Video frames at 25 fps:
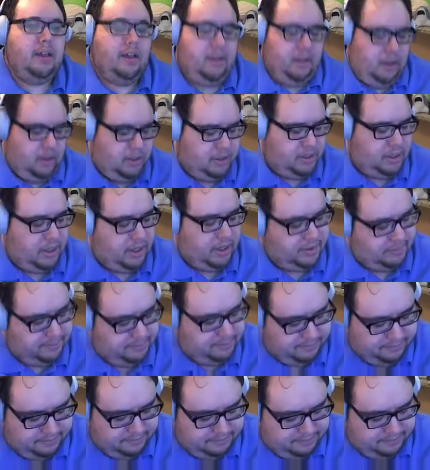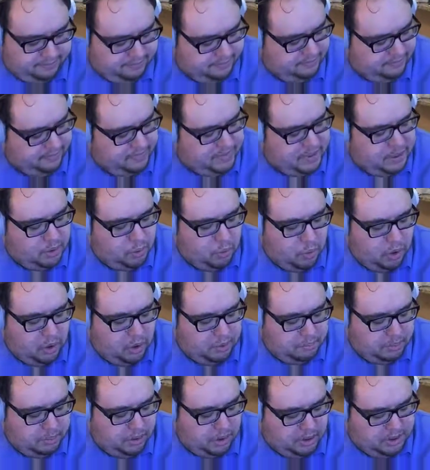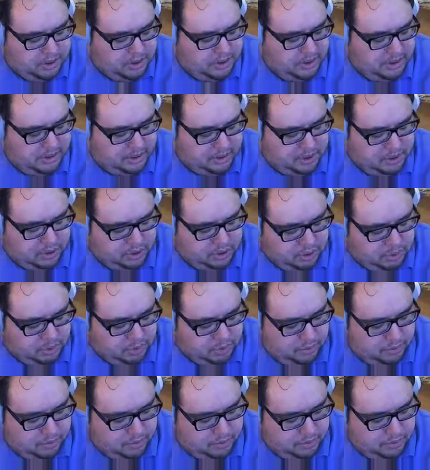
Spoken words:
Or sorry, D1 plus D2